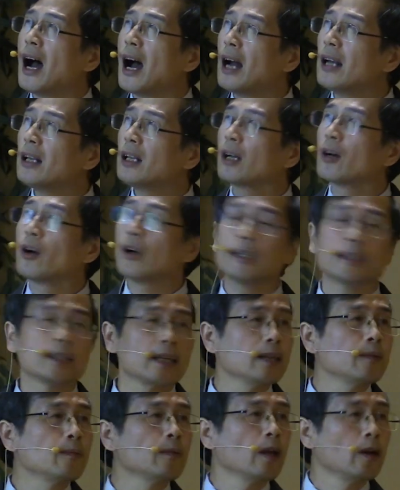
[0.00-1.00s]

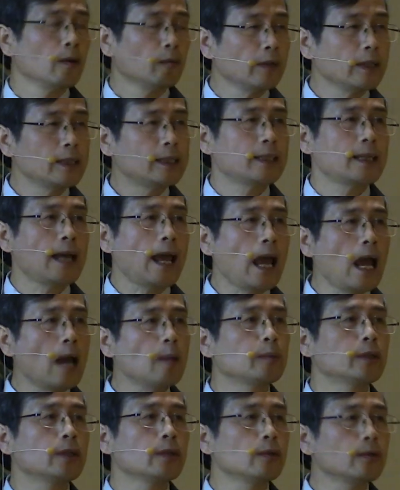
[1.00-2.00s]
antagonism with the
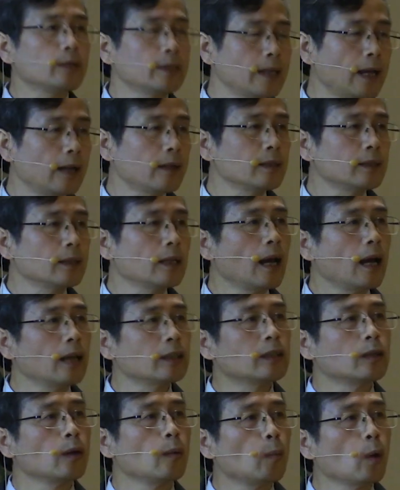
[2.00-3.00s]
HepG2 cells
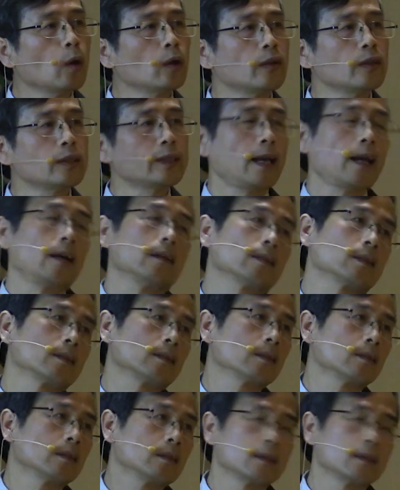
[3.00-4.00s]
as the model cells.